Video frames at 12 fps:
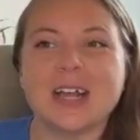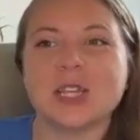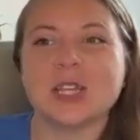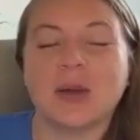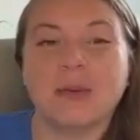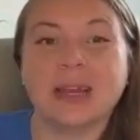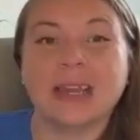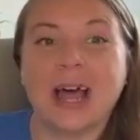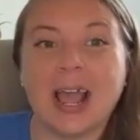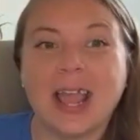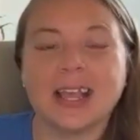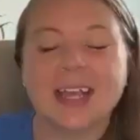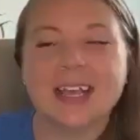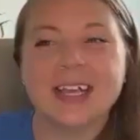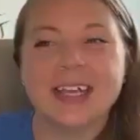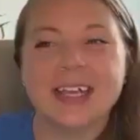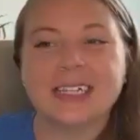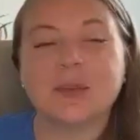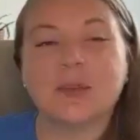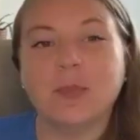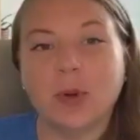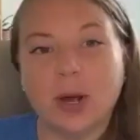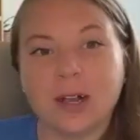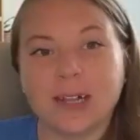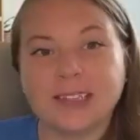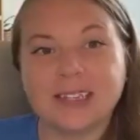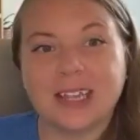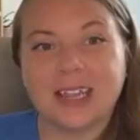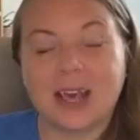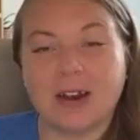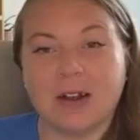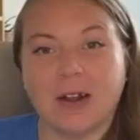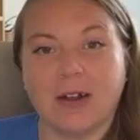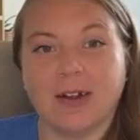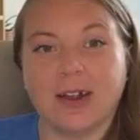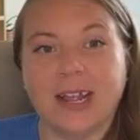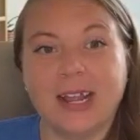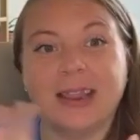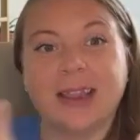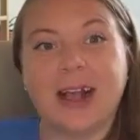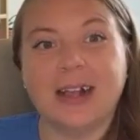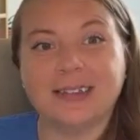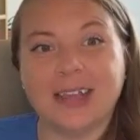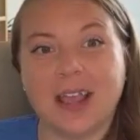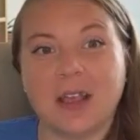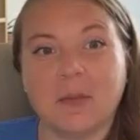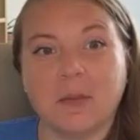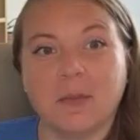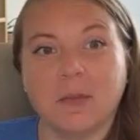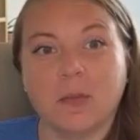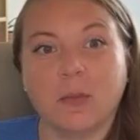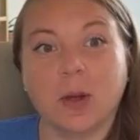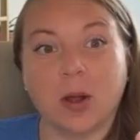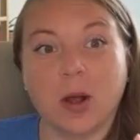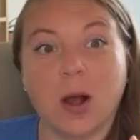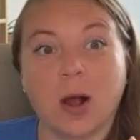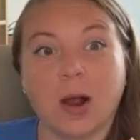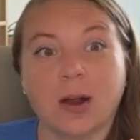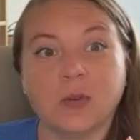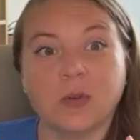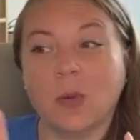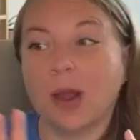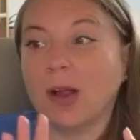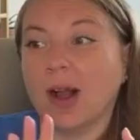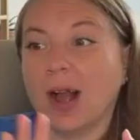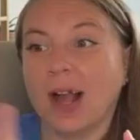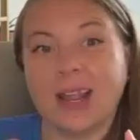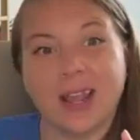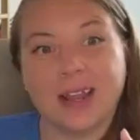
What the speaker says: And so I would like some books that are in that same regard where I